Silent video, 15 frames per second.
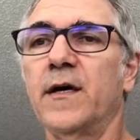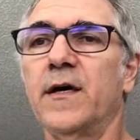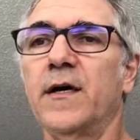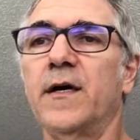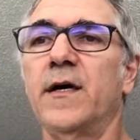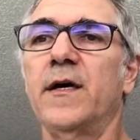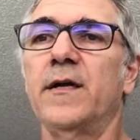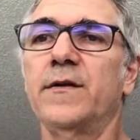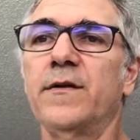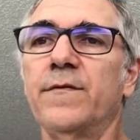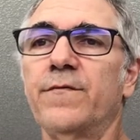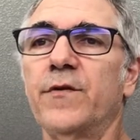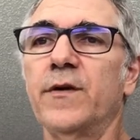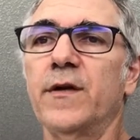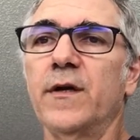uh,
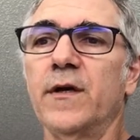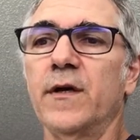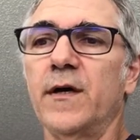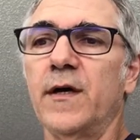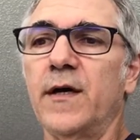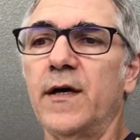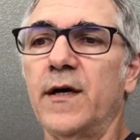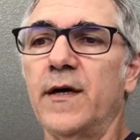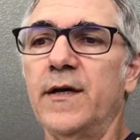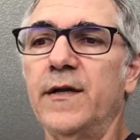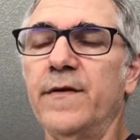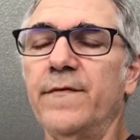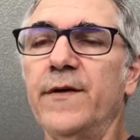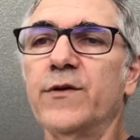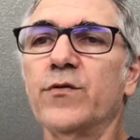different uh,
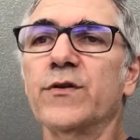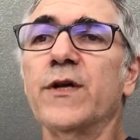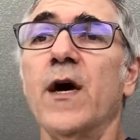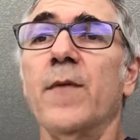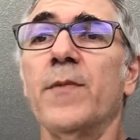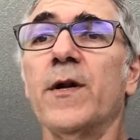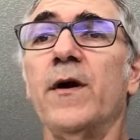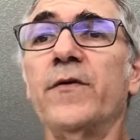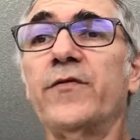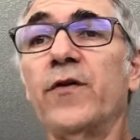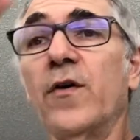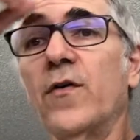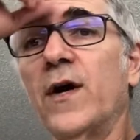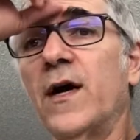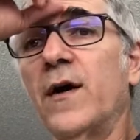individuals. But
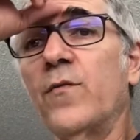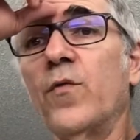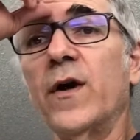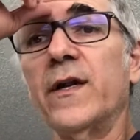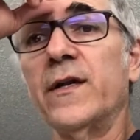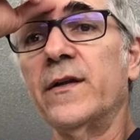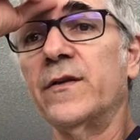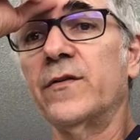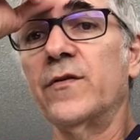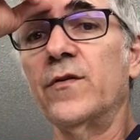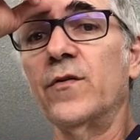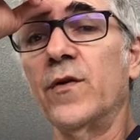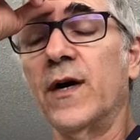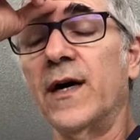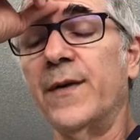also, I wanted
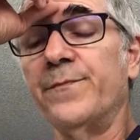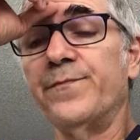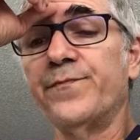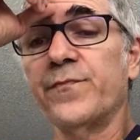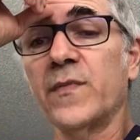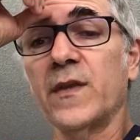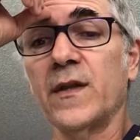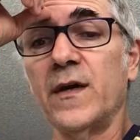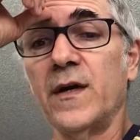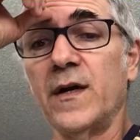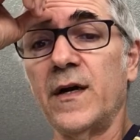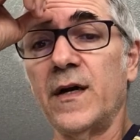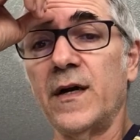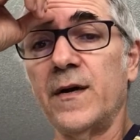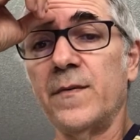to, um,
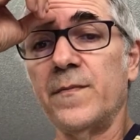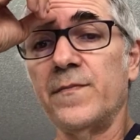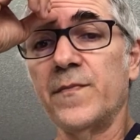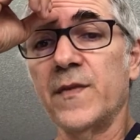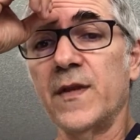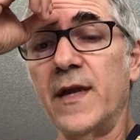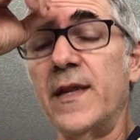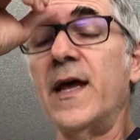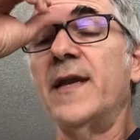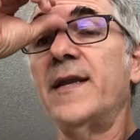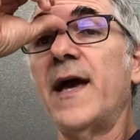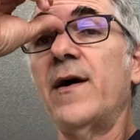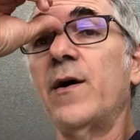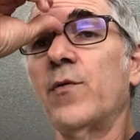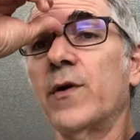uh, and, and,
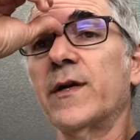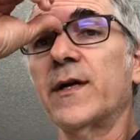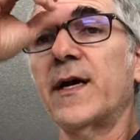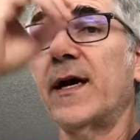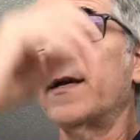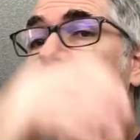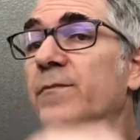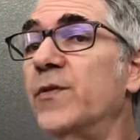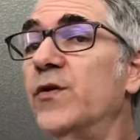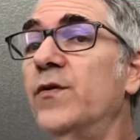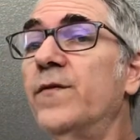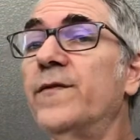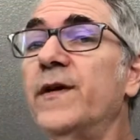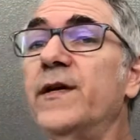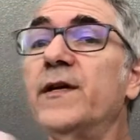now I want to kind of
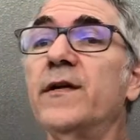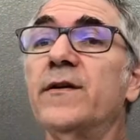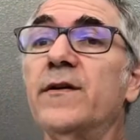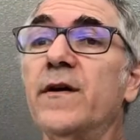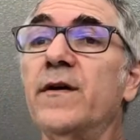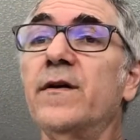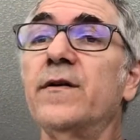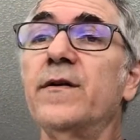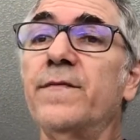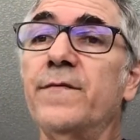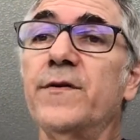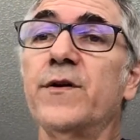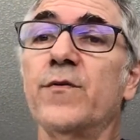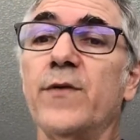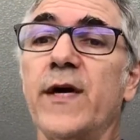move in a di
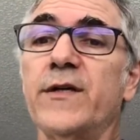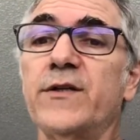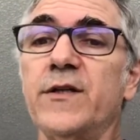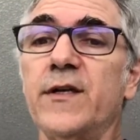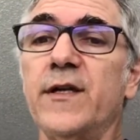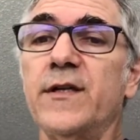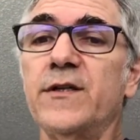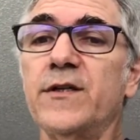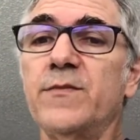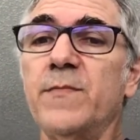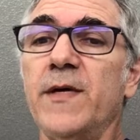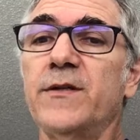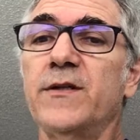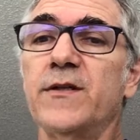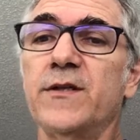different direction and just
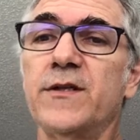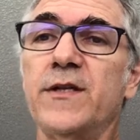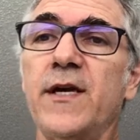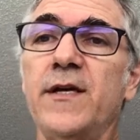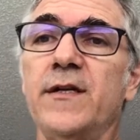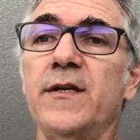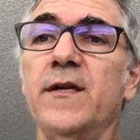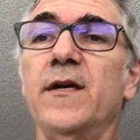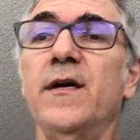mention state